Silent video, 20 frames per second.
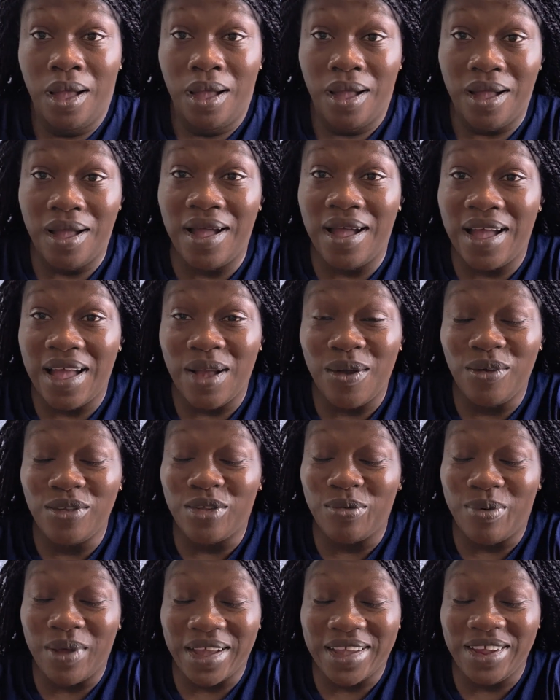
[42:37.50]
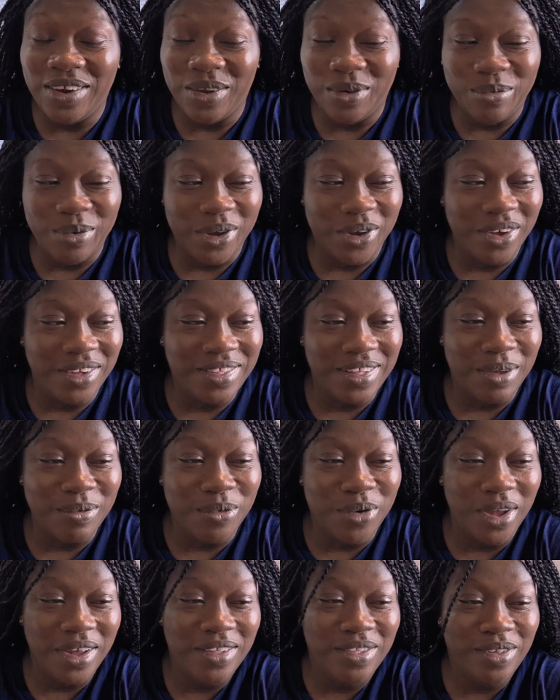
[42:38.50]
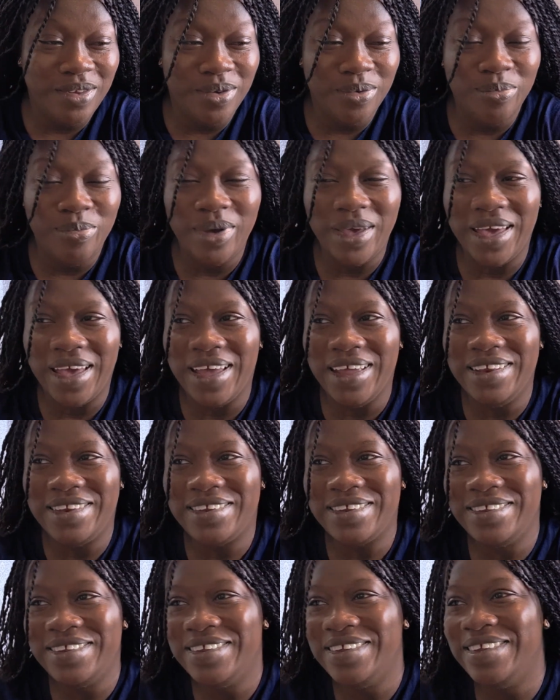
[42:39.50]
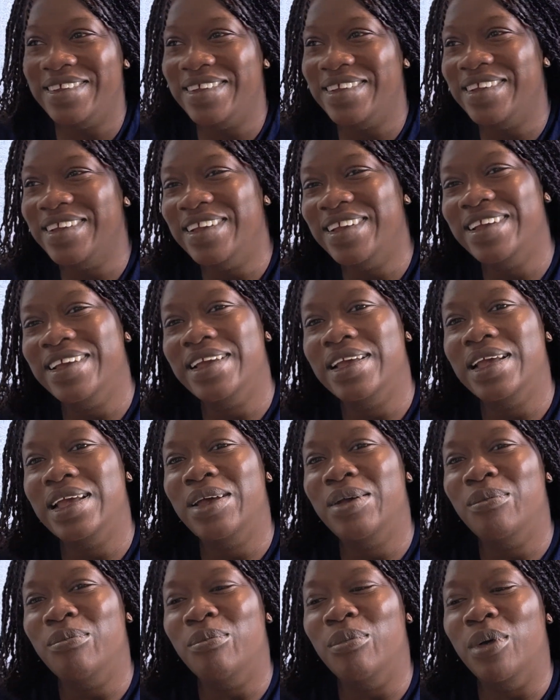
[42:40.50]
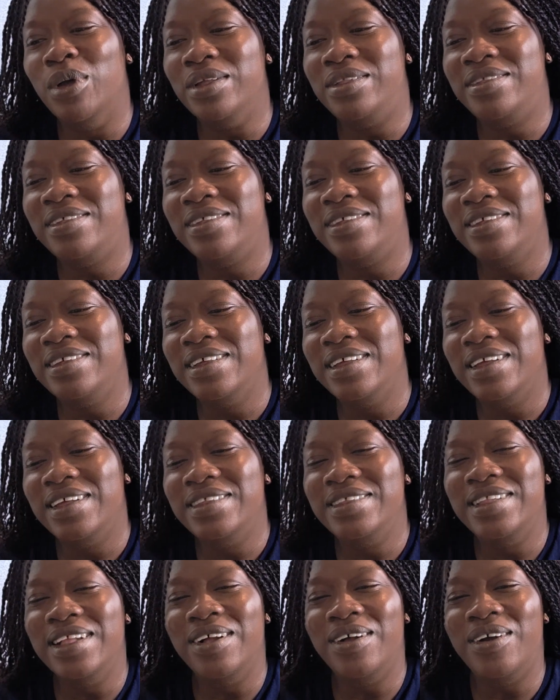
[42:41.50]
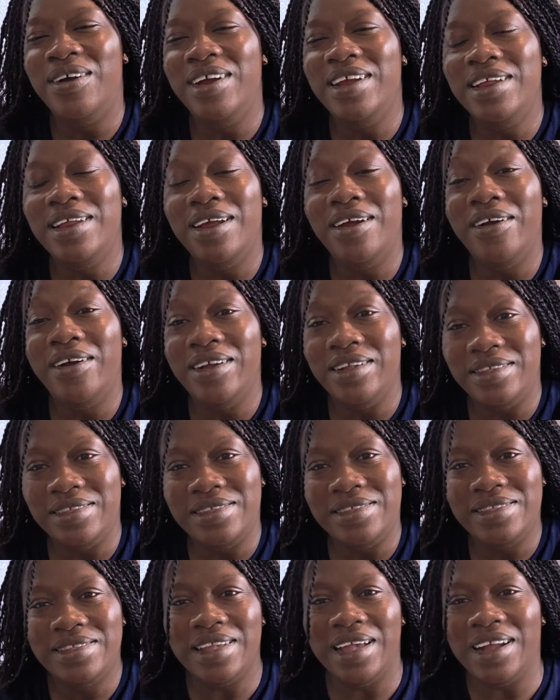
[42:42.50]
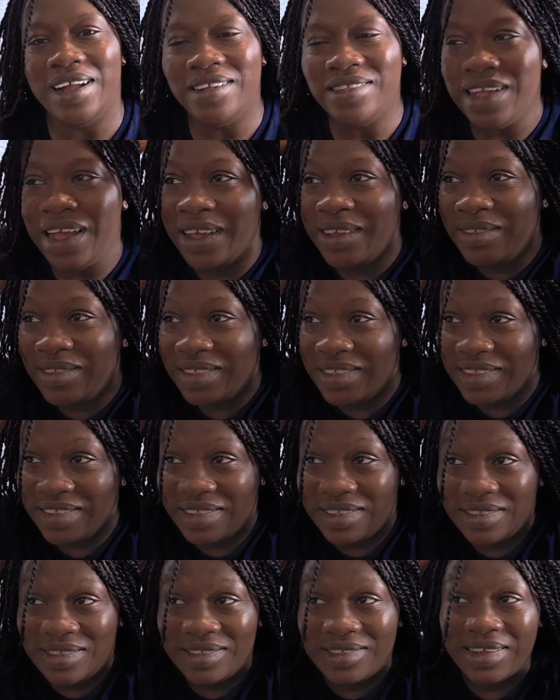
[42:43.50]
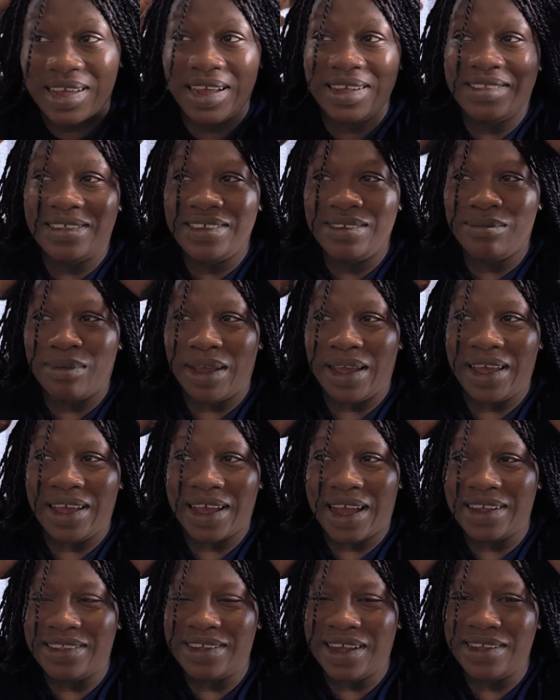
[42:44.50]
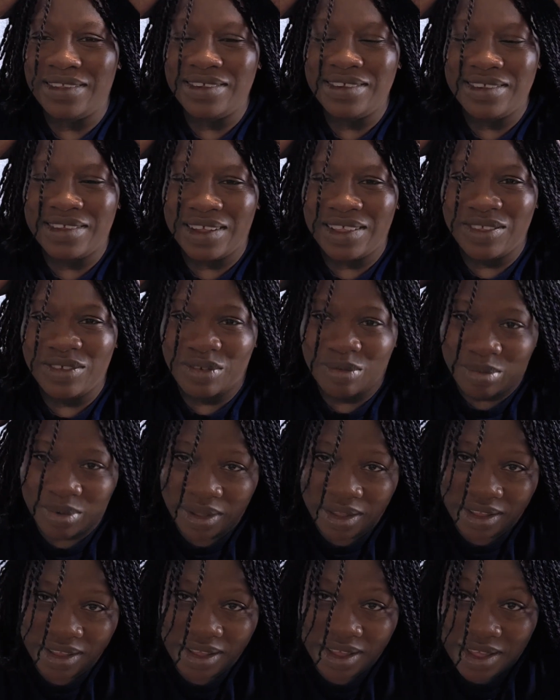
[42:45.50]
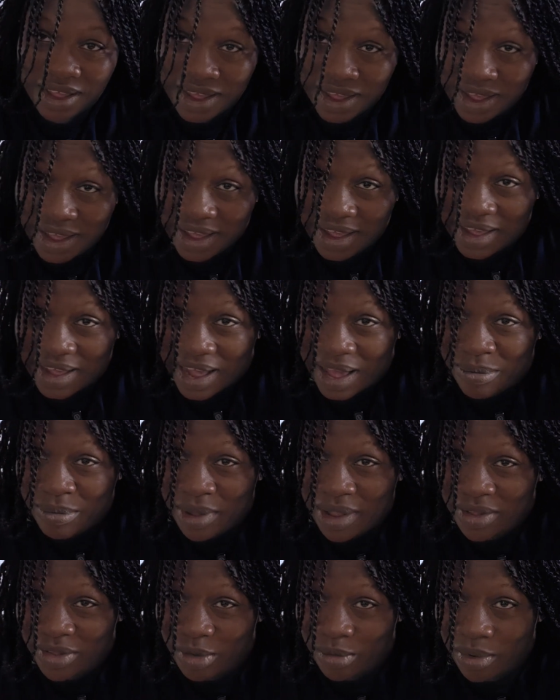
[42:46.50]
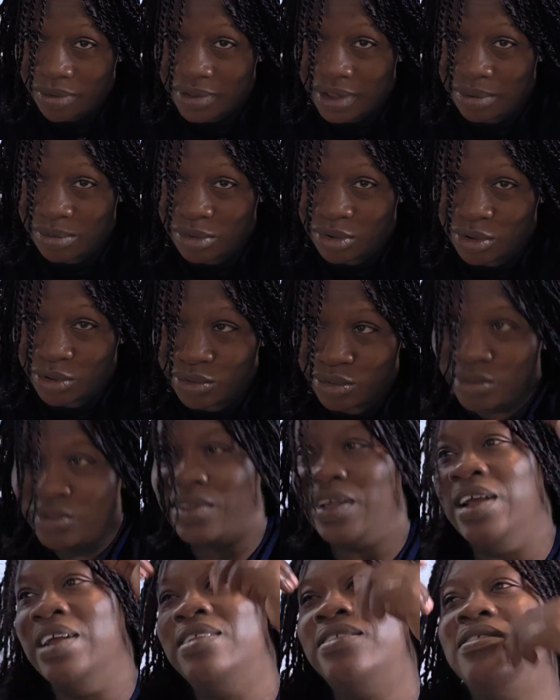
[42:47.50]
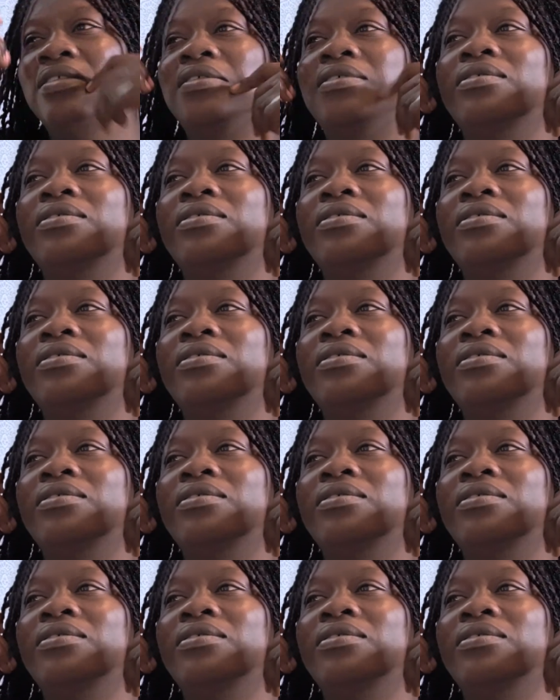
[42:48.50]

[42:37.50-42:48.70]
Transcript: I want to pack it up because I'm going to bed. But it hurts because I tightened a little bit. I made some of them not too tight.